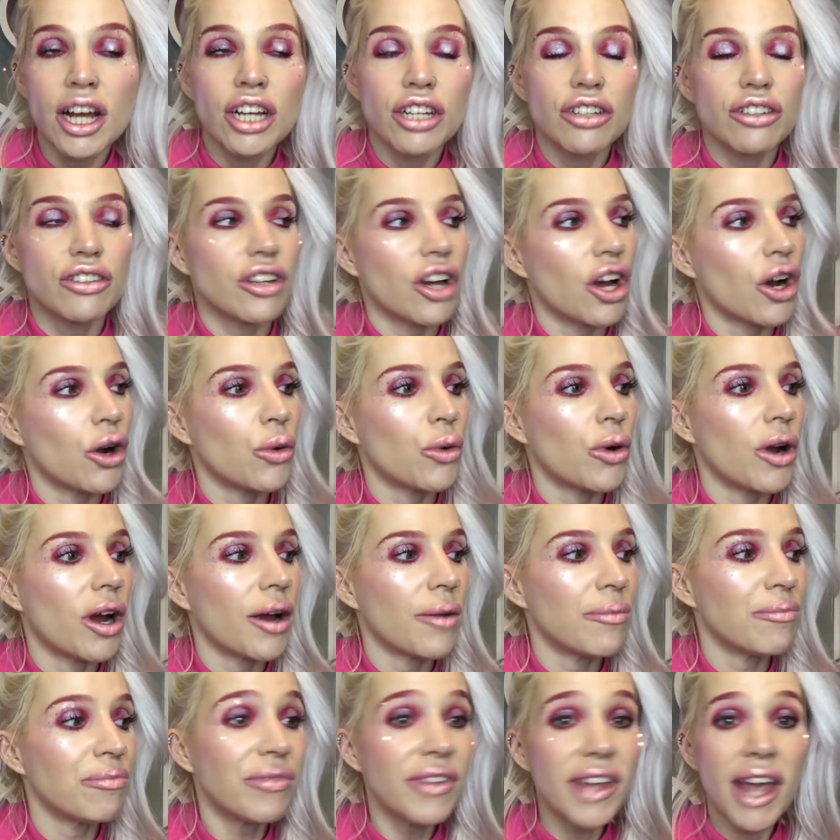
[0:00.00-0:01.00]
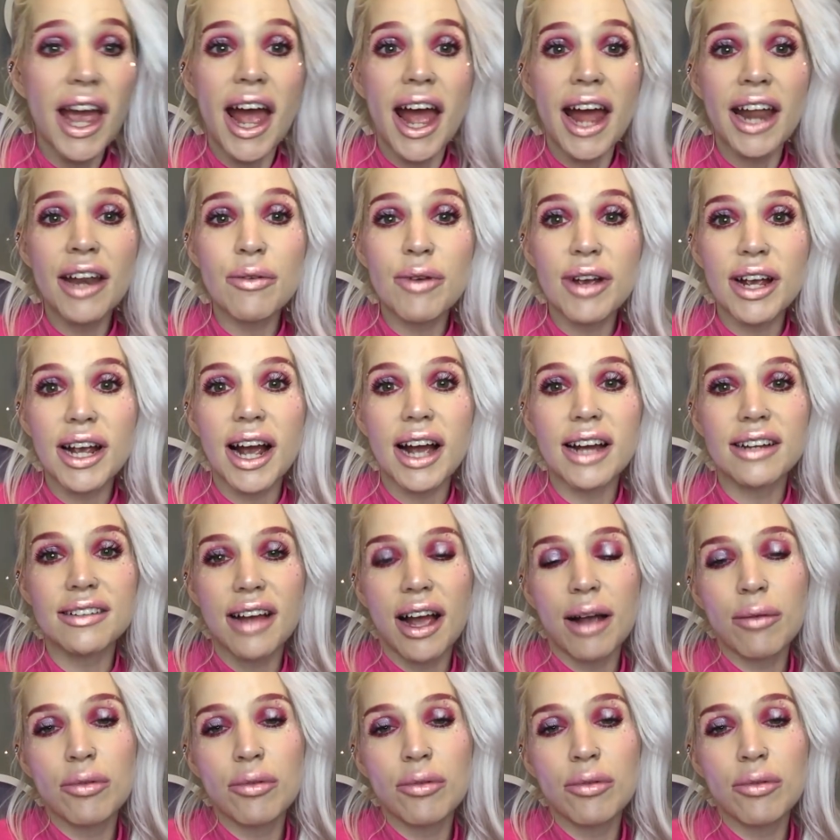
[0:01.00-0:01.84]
So yeah, anyway guys,